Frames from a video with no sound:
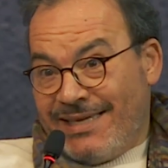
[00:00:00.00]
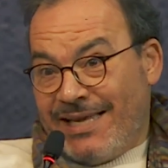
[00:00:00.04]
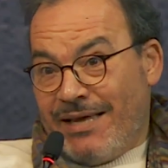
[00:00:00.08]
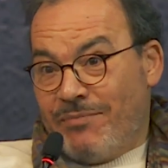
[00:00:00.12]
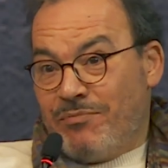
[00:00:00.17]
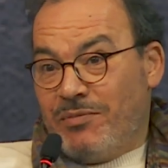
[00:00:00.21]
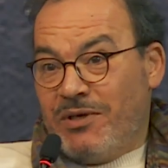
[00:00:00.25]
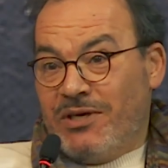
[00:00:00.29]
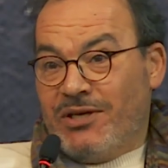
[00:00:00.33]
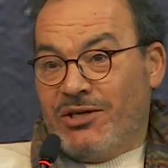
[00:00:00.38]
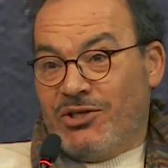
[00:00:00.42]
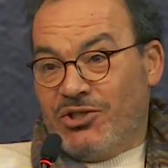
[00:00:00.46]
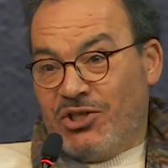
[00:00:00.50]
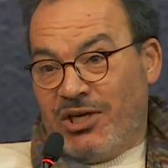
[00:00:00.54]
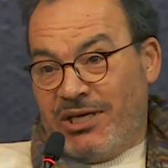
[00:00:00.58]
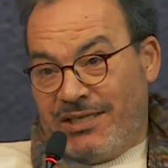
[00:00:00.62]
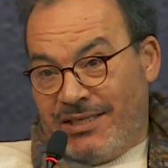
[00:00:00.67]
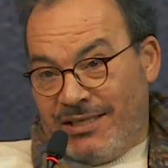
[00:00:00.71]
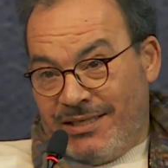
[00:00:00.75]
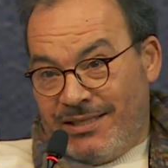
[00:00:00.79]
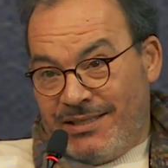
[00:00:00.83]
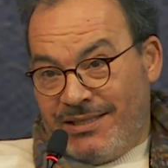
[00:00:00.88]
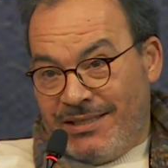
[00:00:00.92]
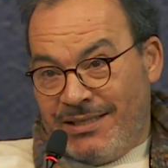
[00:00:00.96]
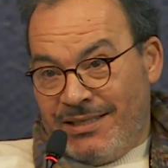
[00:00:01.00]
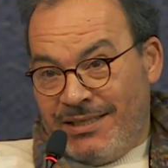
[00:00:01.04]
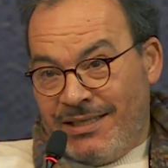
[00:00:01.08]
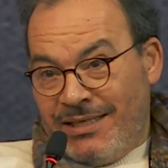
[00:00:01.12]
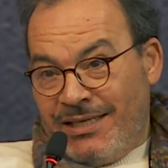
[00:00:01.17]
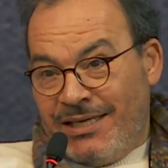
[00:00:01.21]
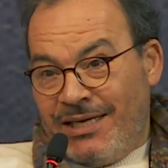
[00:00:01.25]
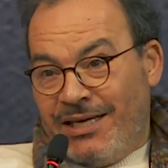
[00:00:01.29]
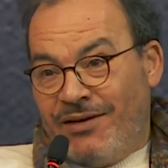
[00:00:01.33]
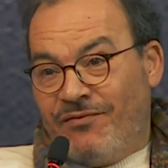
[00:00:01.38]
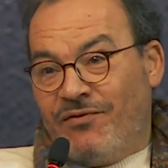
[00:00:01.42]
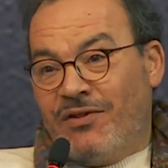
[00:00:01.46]
can be rejected
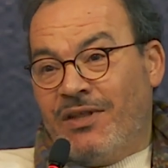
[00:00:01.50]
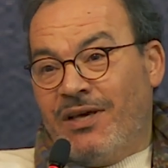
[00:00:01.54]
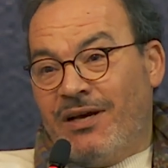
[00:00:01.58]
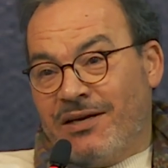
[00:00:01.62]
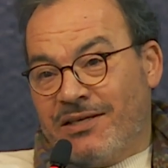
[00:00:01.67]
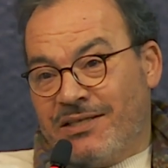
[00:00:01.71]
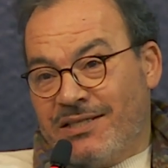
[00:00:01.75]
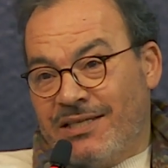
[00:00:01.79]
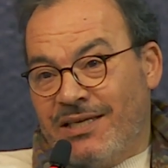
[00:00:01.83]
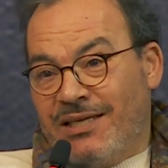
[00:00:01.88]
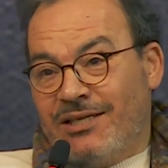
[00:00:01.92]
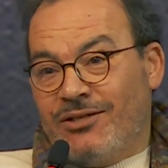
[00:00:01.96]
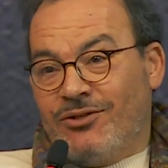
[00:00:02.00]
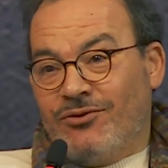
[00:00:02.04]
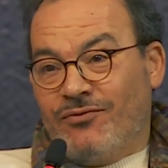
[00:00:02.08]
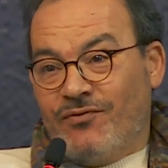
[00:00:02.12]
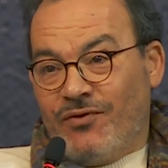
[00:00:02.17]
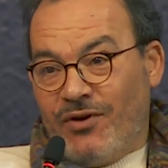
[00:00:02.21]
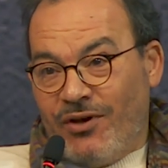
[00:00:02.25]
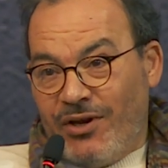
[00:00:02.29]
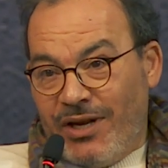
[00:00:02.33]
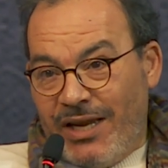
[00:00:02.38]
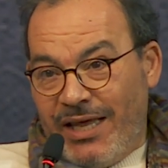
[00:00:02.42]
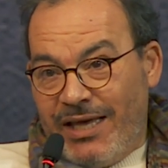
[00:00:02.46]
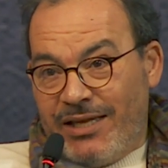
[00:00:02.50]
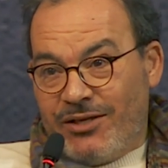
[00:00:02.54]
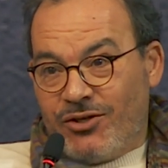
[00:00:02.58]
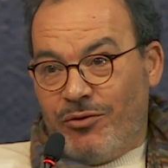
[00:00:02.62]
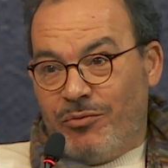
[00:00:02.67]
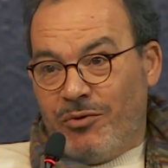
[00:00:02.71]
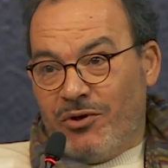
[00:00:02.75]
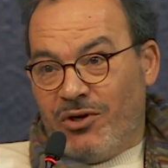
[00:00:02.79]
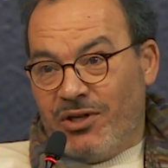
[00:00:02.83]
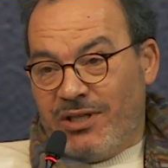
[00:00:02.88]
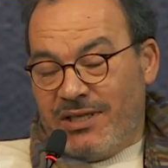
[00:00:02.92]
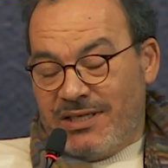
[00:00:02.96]
if they are seen to violate
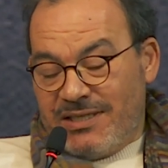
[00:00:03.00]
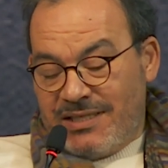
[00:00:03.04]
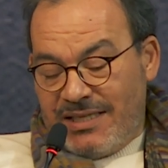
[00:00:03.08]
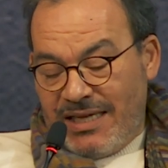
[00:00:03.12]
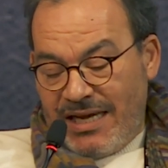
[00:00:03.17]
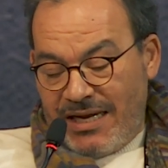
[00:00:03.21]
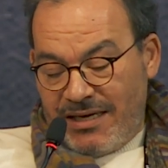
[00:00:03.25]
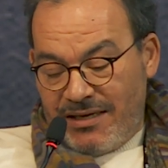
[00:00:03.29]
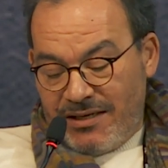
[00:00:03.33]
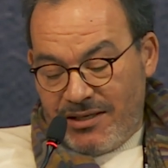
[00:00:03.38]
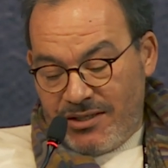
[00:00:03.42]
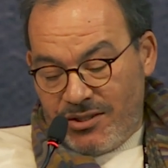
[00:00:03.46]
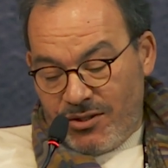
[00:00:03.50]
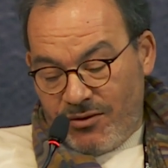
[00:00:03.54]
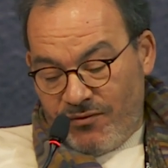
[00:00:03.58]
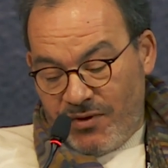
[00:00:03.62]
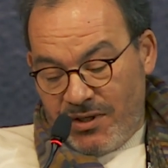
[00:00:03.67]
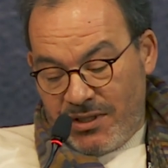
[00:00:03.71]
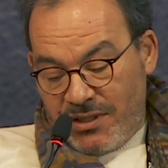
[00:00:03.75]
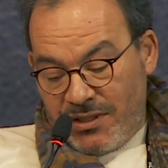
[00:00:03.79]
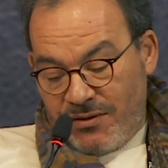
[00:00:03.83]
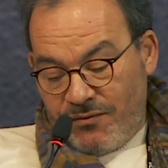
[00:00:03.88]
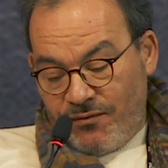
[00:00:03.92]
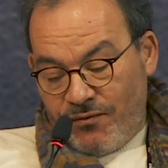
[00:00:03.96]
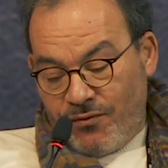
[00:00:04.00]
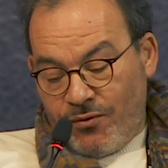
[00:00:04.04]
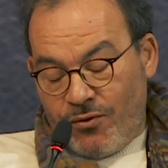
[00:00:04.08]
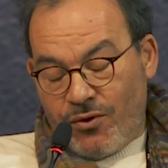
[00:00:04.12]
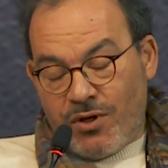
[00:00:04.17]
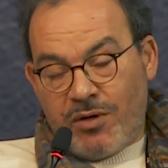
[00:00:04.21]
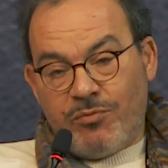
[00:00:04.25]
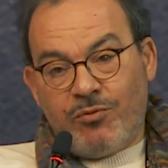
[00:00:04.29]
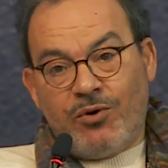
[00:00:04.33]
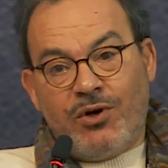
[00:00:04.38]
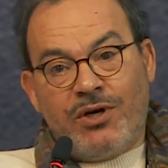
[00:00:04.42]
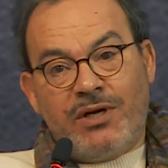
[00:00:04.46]
community standards of this
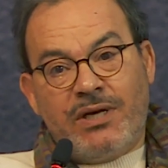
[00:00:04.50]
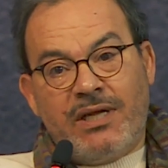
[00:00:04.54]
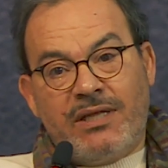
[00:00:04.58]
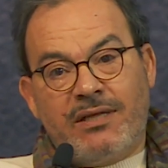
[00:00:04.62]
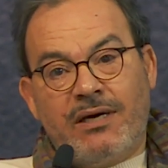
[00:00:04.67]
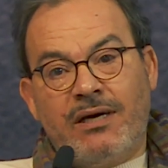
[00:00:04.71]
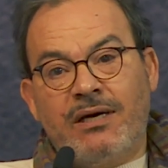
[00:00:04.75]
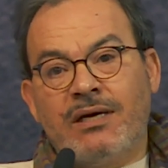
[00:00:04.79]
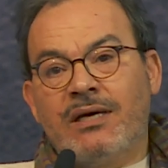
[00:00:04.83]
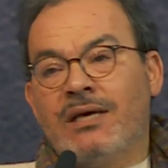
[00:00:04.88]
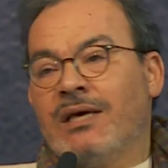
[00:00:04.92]
forum or another.